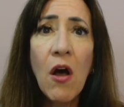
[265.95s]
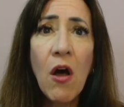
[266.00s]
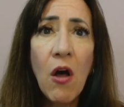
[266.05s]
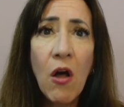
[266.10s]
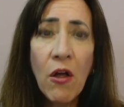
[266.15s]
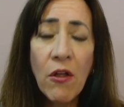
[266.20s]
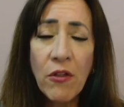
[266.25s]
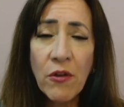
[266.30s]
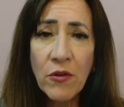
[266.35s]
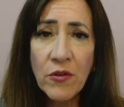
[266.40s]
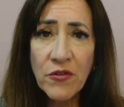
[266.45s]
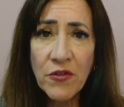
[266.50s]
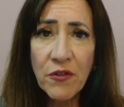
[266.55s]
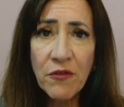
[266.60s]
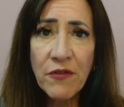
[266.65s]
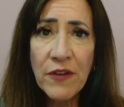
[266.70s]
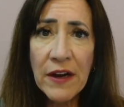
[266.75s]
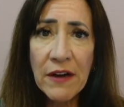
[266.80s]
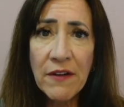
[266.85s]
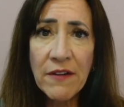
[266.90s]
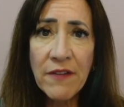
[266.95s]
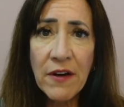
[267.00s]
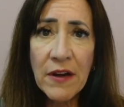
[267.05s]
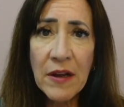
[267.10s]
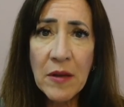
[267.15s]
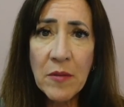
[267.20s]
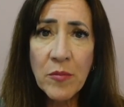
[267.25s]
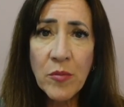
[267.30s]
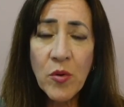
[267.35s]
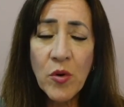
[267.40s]
All those are very,
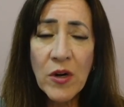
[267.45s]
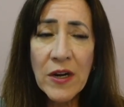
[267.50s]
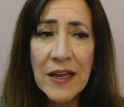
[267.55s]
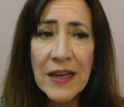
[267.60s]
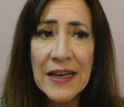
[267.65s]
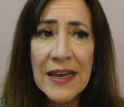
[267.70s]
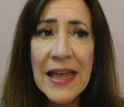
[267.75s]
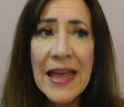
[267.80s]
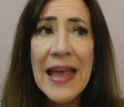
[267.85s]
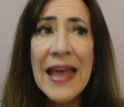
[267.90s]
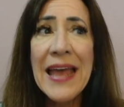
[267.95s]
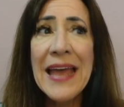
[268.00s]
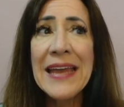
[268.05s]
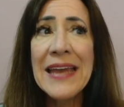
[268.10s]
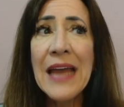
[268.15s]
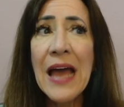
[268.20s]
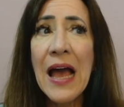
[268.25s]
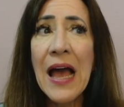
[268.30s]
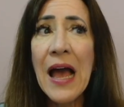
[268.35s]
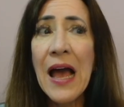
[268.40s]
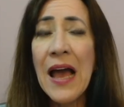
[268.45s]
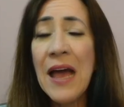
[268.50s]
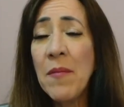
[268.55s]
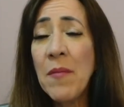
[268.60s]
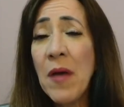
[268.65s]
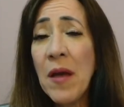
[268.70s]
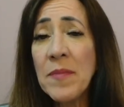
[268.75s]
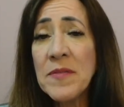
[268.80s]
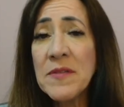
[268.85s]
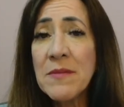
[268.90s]
very important. And
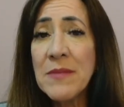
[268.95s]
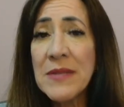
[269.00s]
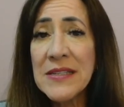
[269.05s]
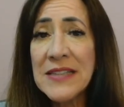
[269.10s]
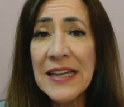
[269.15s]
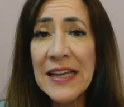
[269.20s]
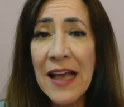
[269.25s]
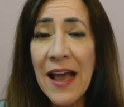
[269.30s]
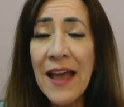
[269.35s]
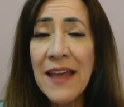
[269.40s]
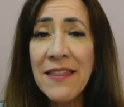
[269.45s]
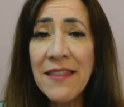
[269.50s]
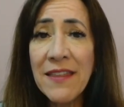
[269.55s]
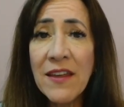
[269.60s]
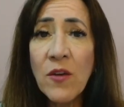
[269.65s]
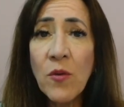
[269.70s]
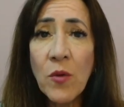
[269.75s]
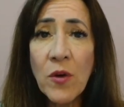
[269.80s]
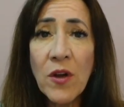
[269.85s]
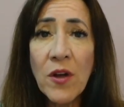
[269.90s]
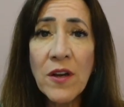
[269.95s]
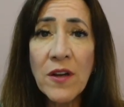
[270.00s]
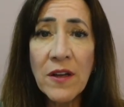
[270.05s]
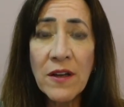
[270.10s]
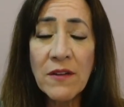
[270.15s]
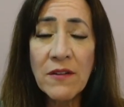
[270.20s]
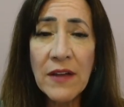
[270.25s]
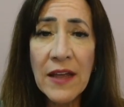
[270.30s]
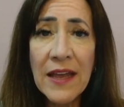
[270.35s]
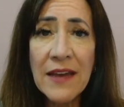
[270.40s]
I'm optimistic. I think we're going
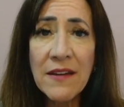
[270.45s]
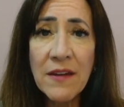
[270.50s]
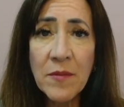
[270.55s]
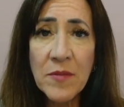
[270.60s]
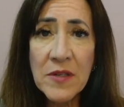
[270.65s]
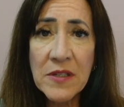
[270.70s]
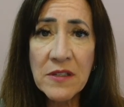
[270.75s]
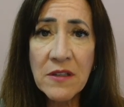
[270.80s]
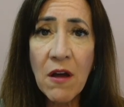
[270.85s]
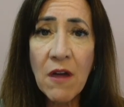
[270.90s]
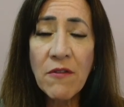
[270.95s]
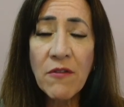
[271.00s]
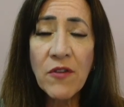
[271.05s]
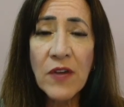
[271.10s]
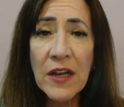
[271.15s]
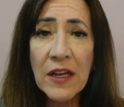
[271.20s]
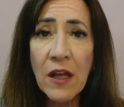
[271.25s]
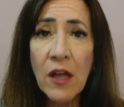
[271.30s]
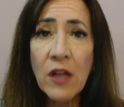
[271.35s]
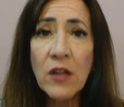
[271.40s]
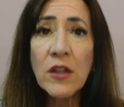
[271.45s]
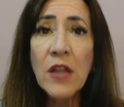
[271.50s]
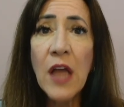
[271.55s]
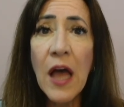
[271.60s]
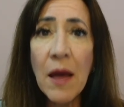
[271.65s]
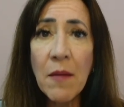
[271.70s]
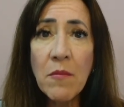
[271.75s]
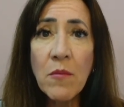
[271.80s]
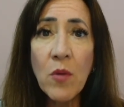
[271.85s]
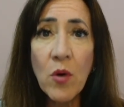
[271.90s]
to end up discovering a
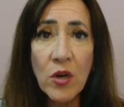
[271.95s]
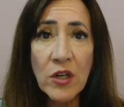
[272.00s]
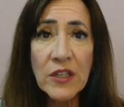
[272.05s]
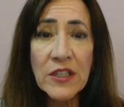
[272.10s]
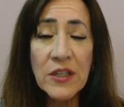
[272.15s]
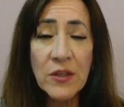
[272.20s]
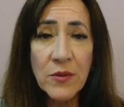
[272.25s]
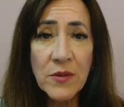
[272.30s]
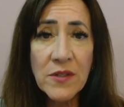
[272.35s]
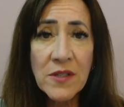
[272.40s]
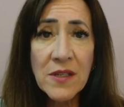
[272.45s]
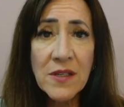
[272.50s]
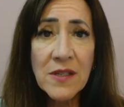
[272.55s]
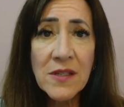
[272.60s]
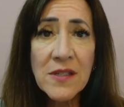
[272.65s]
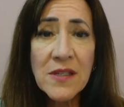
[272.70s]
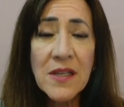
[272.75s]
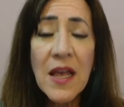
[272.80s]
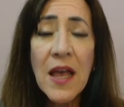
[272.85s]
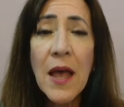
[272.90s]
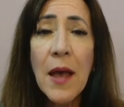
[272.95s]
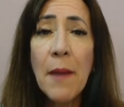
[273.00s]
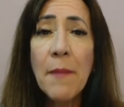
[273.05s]
lot more uses.